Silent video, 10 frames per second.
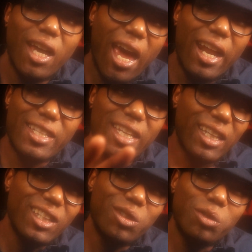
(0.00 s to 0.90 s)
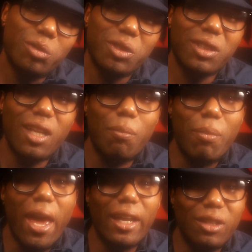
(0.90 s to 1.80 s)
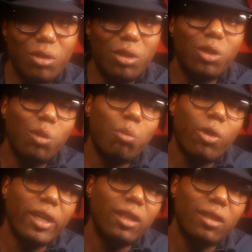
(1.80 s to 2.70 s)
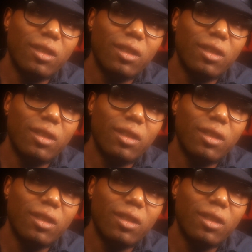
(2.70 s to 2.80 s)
I had to take a little step back, a little break,